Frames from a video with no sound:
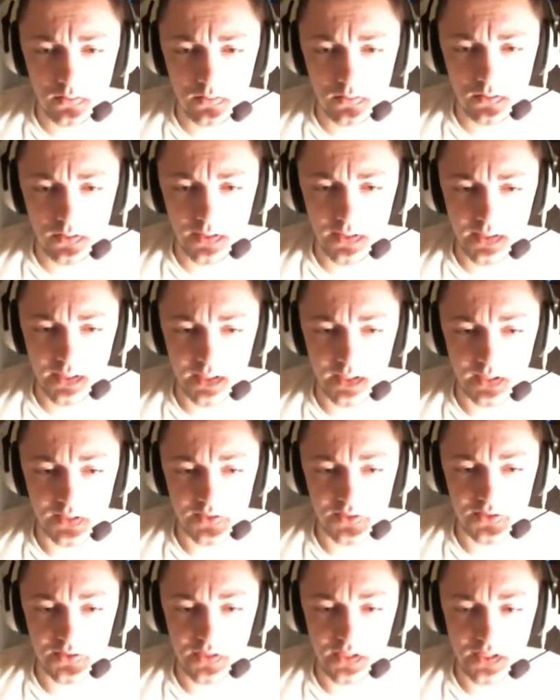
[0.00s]
And that
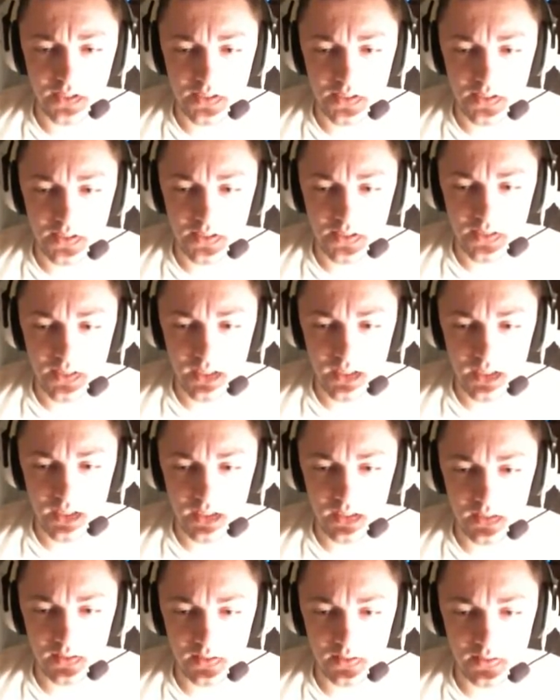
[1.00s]
construction
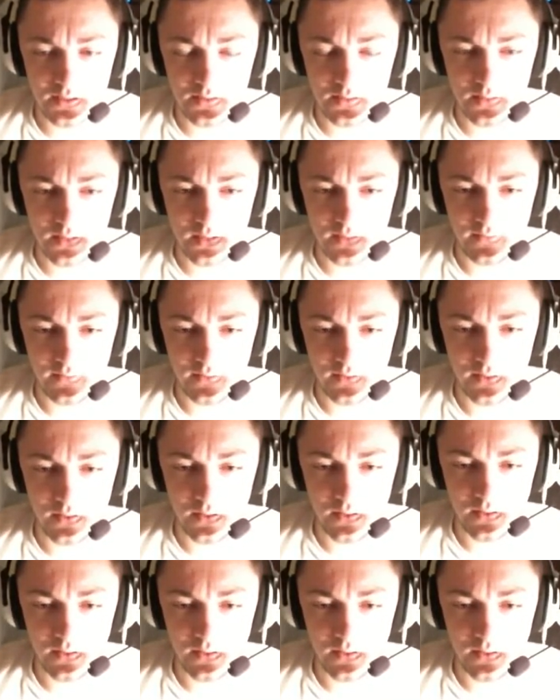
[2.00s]
site. There could be a photo